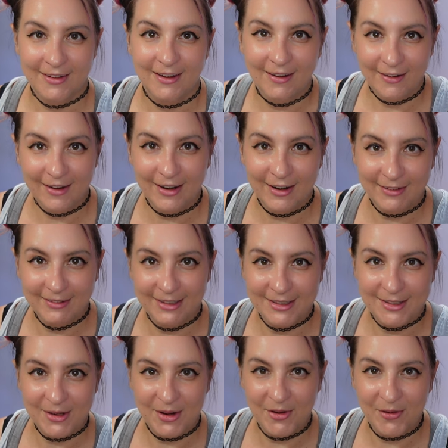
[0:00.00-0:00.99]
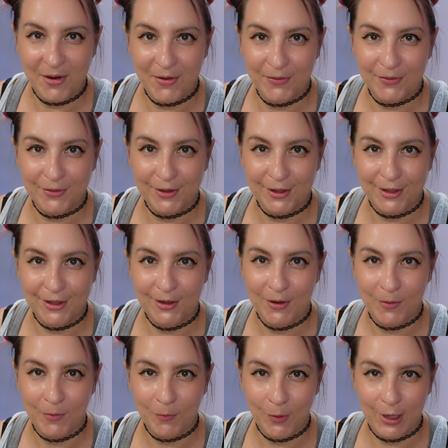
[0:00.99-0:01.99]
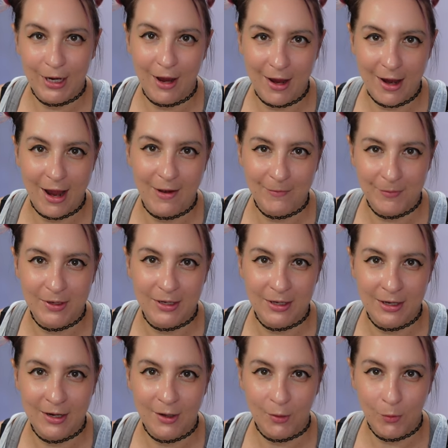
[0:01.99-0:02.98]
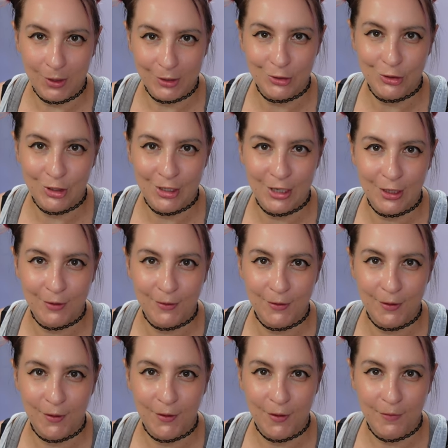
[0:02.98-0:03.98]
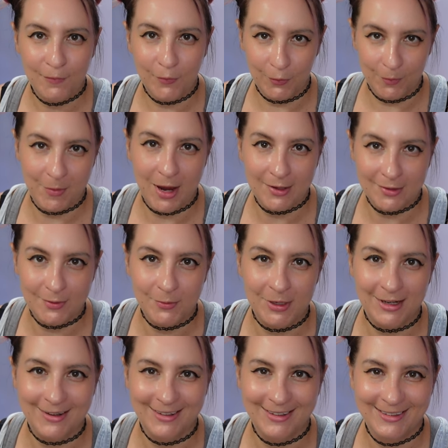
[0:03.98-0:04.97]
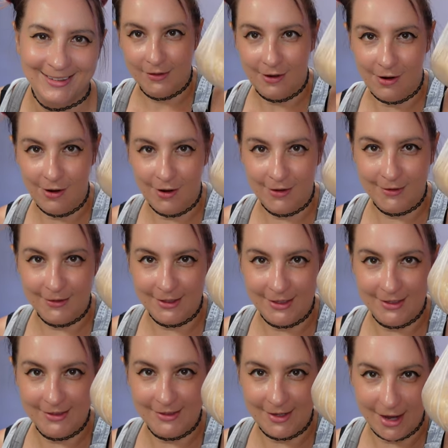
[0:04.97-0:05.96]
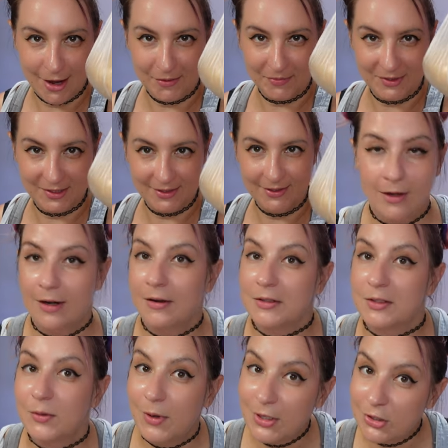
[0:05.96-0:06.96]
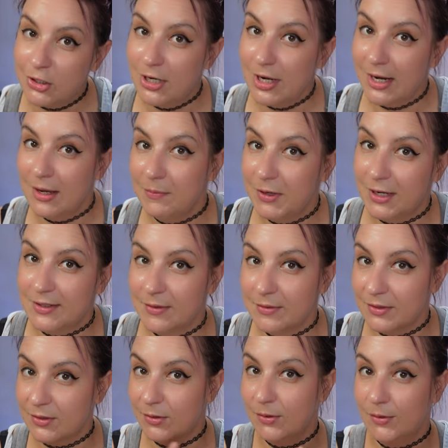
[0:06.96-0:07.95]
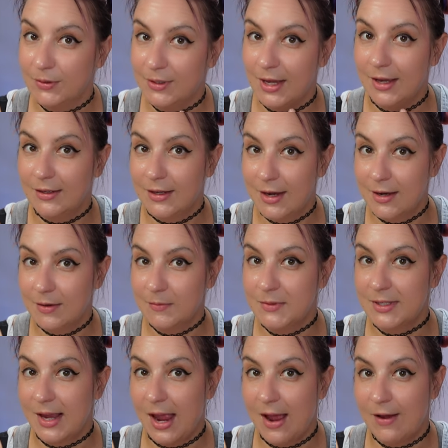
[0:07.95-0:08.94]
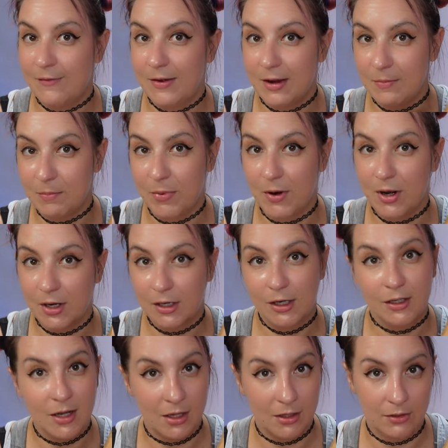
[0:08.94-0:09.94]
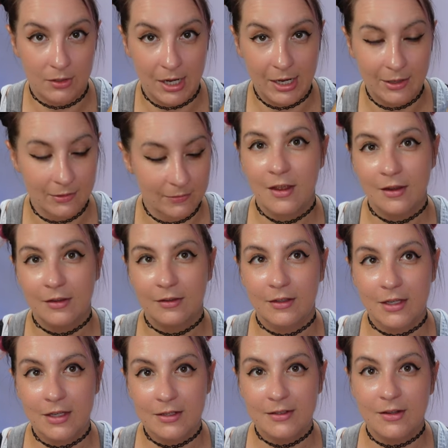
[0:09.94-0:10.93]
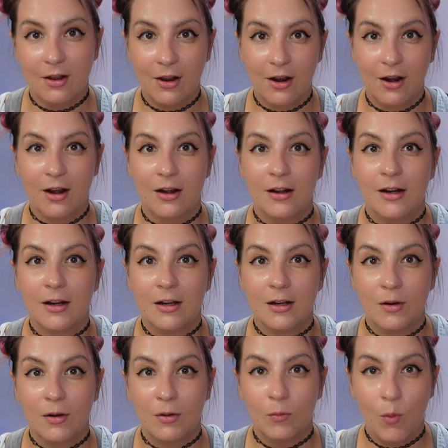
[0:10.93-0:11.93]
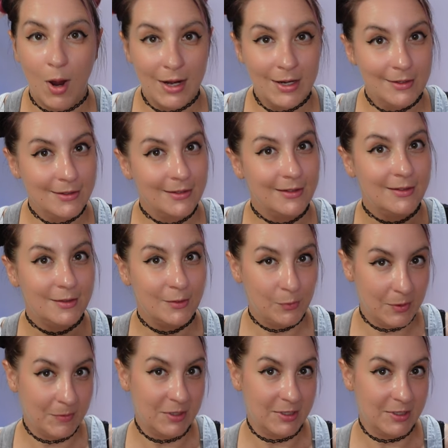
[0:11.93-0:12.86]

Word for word: Alright, let's go over what I have been questioning for the past week. Are these yams? I was questioning it because I was told that yams have a bark coloring. These are white sweet